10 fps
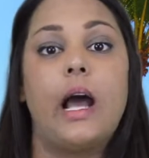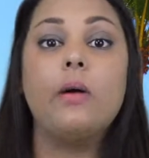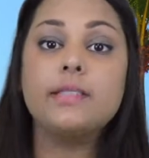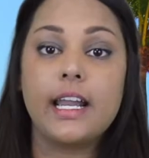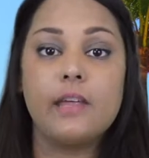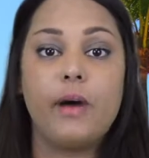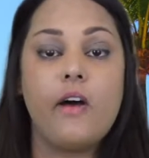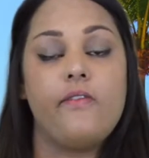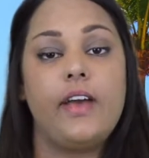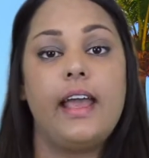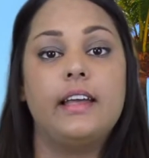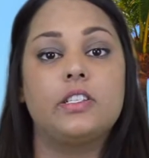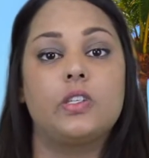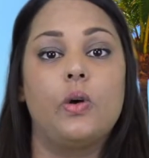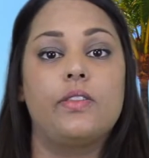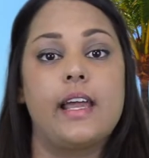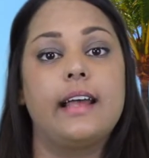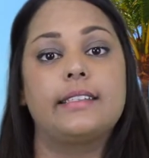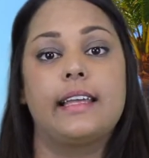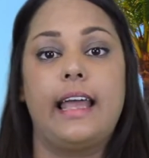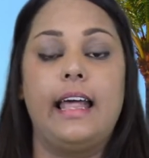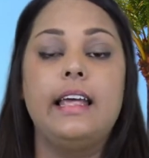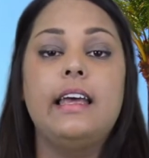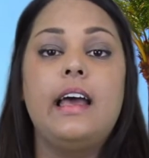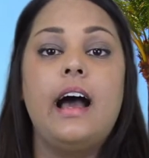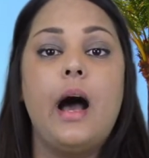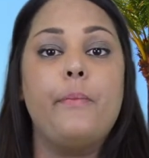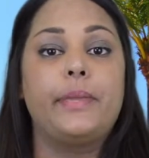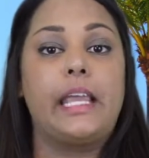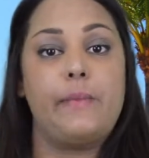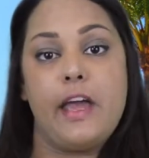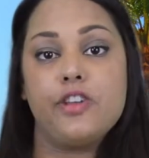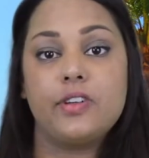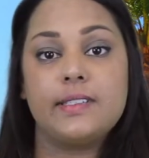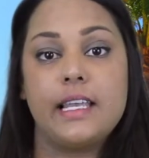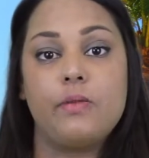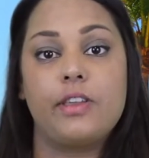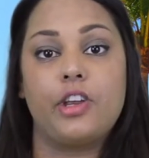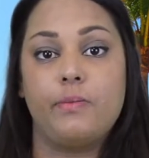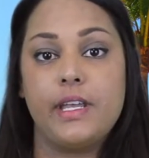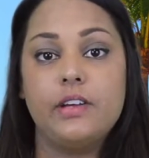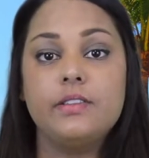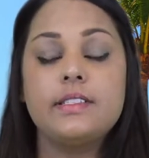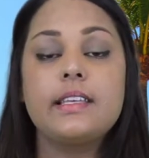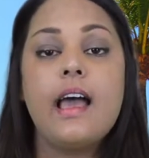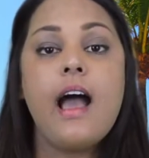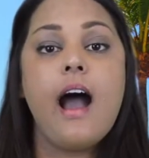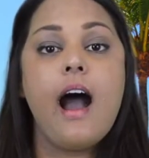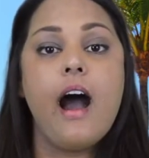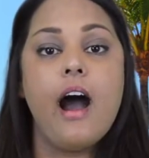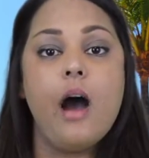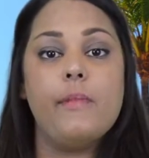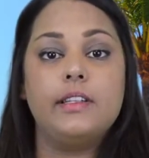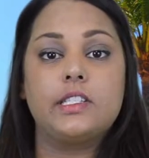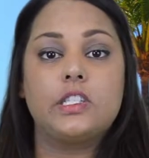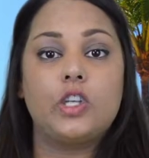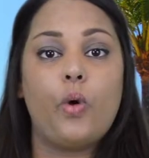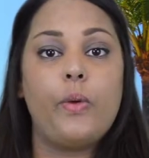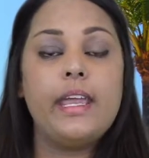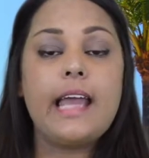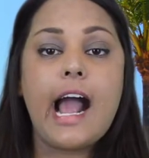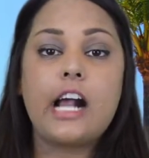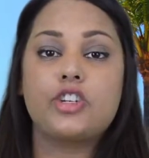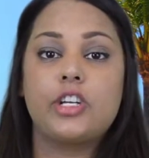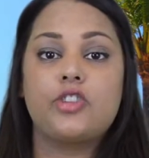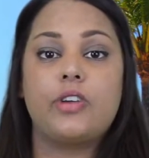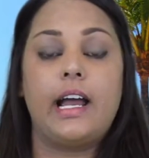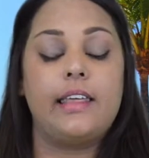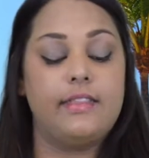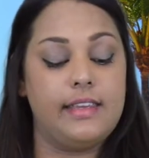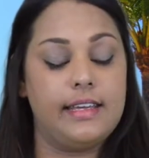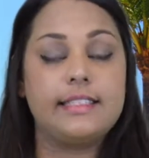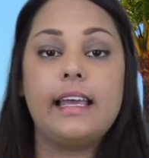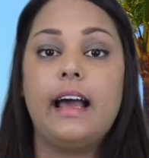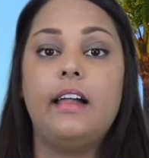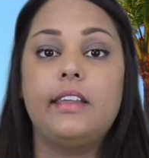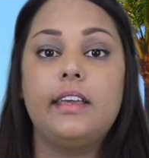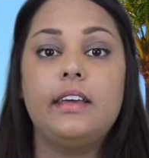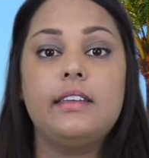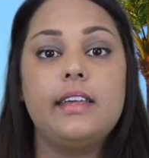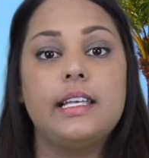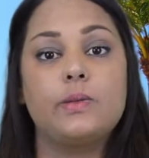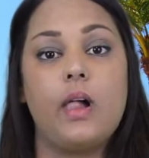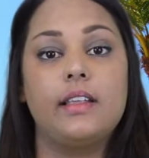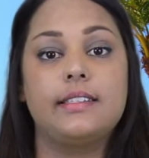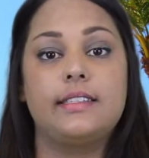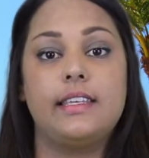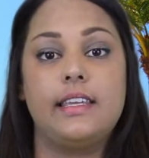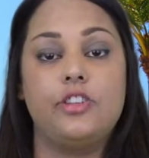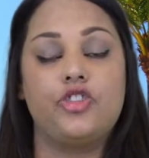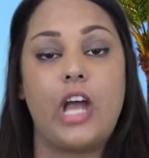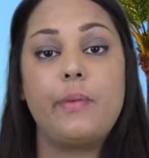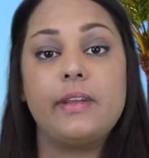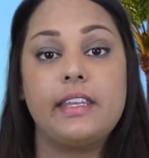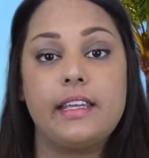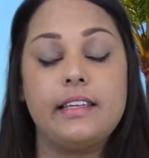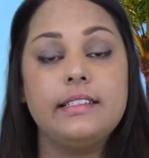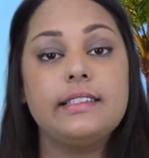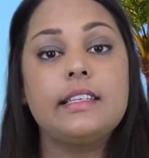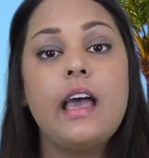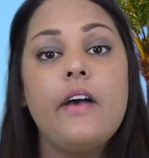outside of the buffet, so things can keep interesting with your meals. And so we actually tried the Italian as well as the Japanese